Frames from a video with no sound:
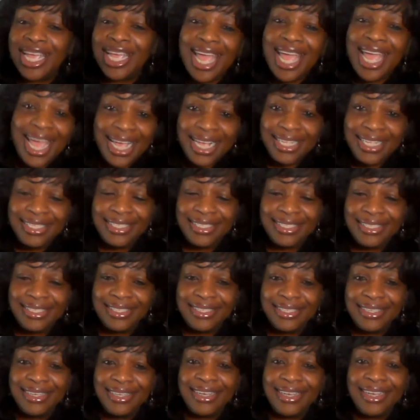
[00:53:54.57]

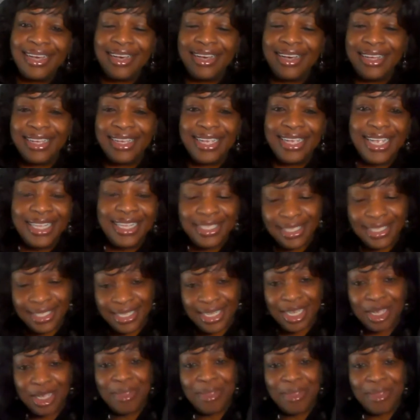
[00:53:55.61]
case against
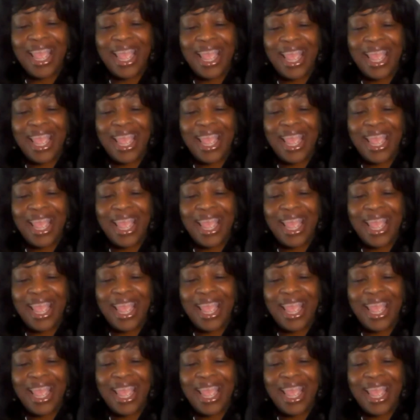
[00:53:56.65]
him.